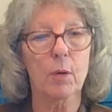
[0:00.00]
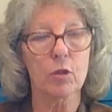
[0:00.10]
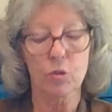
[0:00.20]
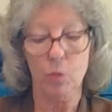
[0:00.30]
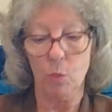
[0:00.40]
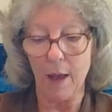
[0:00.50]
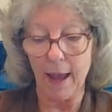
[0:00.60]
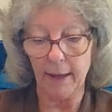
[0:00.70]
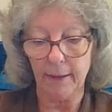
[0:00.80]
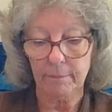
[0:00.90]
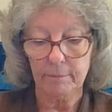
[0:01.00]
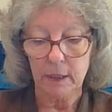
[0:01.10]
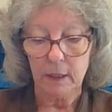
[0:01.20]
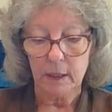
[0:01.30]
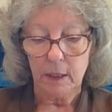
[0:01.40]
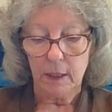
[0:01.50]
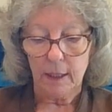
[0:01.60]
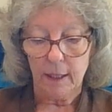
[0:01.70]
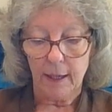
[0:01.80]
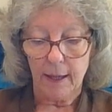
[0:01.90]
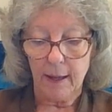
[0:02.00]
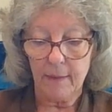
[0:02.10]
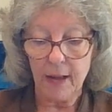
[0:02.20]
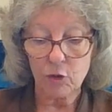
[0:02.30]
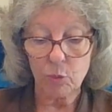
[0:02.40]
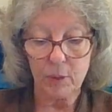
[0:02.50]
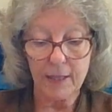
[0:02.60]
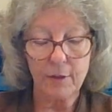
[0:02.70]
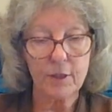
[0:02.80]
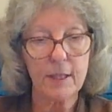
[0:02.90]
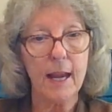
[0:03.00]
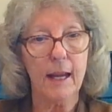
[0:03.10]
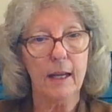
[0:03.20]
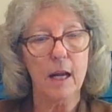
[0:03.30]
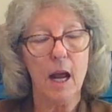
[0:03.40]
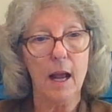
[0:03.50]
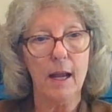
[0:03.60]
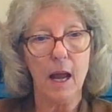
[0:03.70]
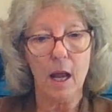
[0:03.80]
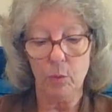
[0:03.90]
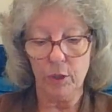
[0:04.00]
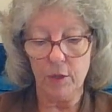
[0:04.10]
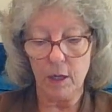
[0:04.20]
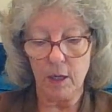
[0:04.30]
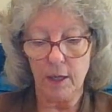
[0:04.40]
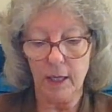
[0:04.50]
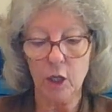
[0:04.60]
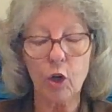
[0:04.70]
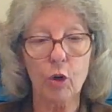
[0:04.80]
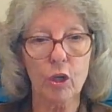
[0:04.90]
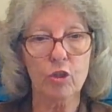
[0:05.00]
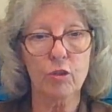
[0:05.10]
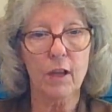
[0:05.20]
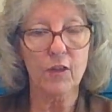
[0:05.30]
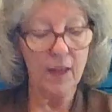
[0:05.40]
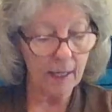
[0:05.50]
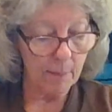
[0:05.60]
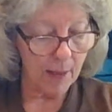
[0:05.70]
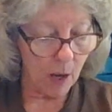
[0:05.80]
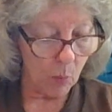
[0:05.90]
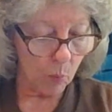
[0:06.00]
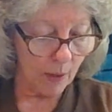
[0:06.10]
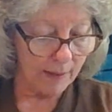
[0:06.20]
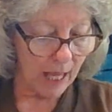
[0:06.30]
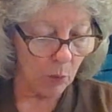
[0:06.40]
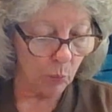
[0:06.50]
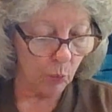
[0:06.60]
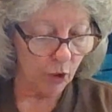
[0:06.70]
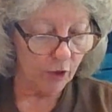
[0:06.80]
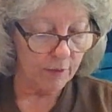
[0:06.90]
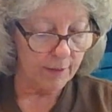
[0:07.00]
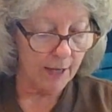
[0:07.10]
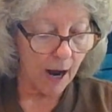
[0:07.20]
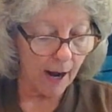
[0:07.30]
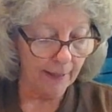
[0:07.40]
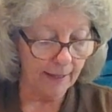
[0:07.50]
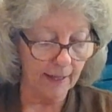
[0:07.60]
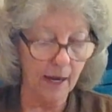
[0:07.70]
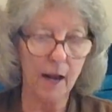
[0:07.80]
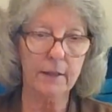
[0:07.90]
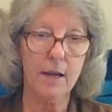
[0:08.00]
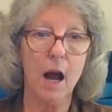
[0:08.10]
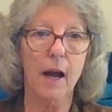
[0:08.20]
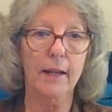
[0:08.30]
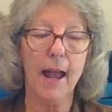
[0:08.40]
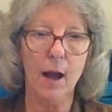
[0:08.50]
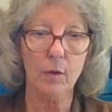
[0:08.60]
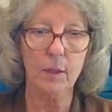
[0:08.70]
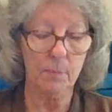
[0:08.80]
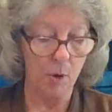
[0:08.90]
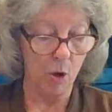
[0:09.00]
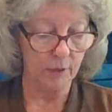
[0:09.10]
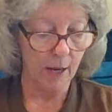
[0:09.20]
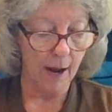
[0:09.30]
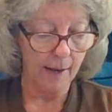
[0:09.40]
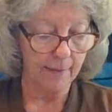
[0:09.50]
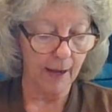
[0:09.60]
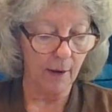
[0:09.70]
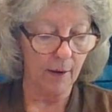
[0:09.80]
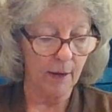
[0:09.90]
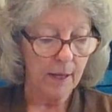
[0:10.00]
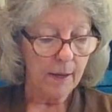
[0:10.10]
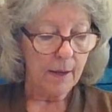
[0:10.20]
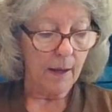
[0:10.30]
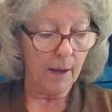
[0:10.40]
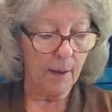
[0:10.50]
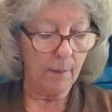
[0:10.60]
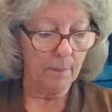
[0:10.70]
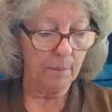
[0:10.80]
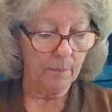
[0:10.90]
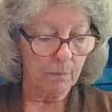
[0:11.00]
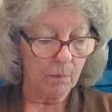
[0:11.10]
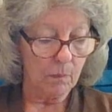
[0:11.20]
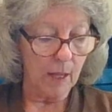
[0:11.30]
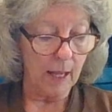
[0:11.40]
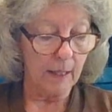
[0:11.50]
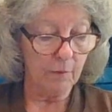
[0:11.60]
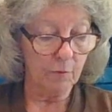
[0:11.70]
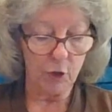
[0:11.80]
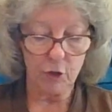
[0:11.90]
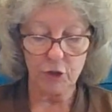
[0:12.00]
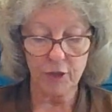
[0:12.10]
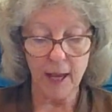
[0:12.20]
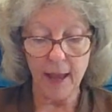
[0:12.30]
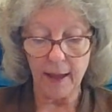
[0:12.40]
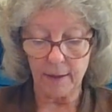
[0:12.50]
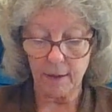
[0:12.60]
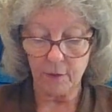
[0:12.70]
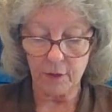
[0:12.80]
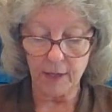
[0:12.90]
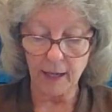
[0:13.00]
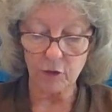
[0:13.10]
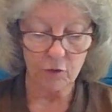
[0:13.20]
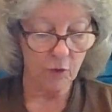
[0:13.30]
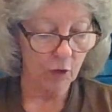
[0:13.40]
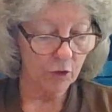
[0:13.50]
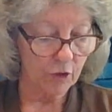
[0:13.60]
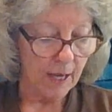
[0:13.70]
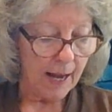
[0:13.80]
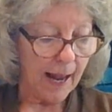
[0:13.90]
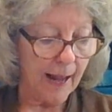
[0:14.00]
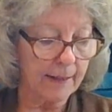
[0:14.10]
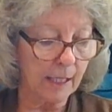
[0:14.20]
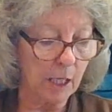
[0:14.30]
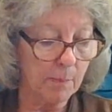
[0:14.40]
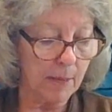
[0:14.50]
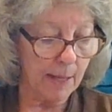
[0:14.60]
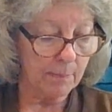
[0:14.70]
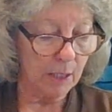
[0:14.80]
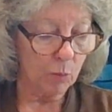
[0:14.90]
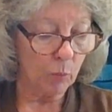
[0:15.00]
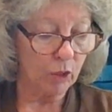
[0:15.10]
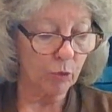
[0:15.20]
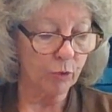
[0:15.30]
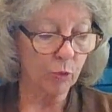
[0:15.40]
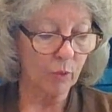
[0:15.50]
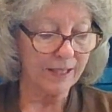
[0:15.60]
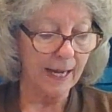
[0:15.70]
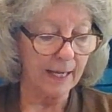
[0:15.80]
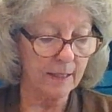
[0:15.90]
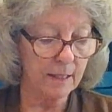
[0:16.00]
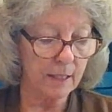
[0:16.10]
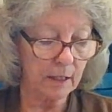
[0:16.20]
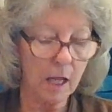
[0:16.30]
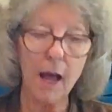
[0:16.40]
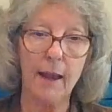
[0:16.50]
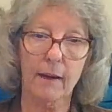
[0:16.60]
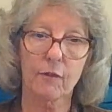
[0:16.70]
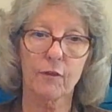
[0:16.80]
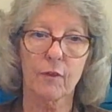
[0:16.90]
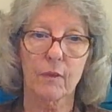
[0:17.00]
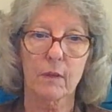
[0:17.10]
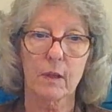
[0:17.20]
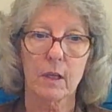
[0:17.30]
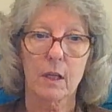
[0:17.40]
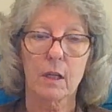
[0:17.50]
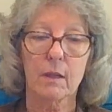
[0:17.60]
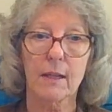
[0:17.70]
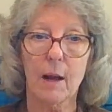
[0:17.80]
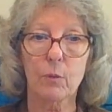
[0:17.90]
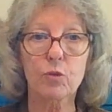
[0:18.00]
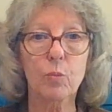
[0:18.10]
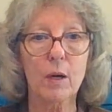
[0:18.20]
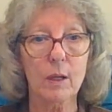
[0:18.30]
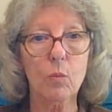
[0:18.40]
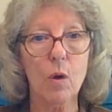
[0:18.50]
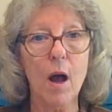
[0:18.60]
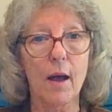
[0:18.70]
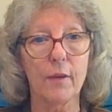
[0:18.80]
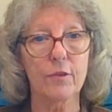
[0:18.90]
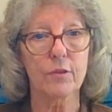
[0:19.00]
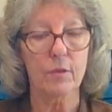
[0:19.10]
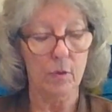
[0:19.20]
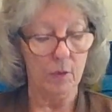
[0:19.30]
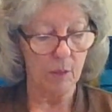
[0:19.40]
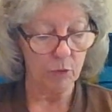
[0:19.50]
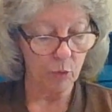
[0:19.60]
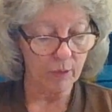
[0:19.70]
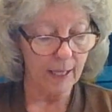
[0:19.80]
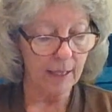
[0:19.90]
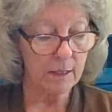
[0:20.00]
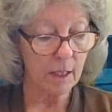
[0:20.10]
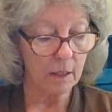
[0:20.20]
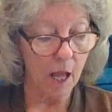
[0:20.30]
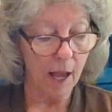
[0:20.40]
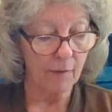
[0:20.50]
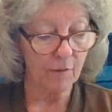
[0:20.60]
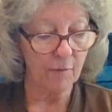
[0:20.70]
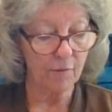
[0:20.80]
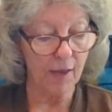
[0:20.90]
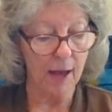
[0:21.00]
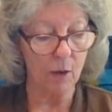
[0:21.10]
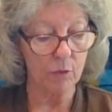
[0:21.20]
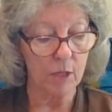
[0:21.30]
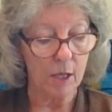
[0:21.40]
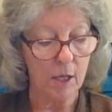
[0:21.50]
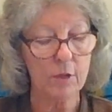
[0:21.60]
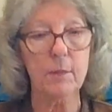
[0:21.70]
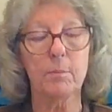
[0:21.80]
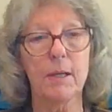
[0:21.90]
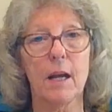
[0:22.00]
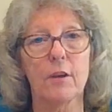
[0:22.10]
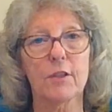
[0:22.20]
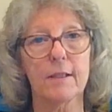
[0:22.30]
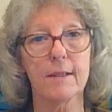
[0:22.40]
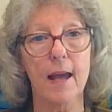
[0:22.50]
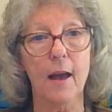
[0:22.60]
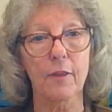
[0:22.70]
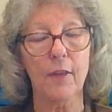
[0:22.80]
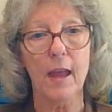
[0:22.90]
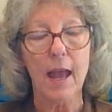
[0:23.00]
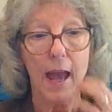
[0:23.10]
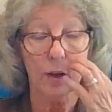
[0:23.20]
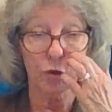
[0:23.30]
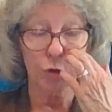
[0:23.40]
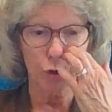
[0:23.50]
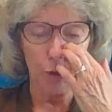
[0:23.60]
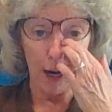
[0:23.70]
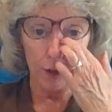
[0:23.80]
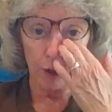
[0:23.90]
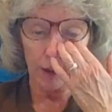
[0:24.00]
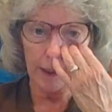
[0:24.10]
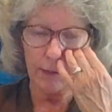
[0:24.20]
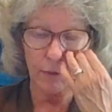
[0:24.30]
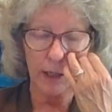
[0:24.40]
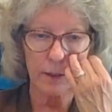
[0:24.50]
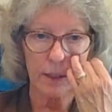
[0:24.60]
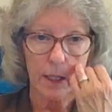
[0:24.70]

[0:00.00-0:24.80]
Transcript: burns away. And that's what that's saying. And I, I would uh, encourage you to think about what that word died and I died. How did Paul die there? Um, and in verse 10, the next verse, and the commandment which was ordained to life, that was what it was. It was ordained to life. I found to be unto death, as you try to live it,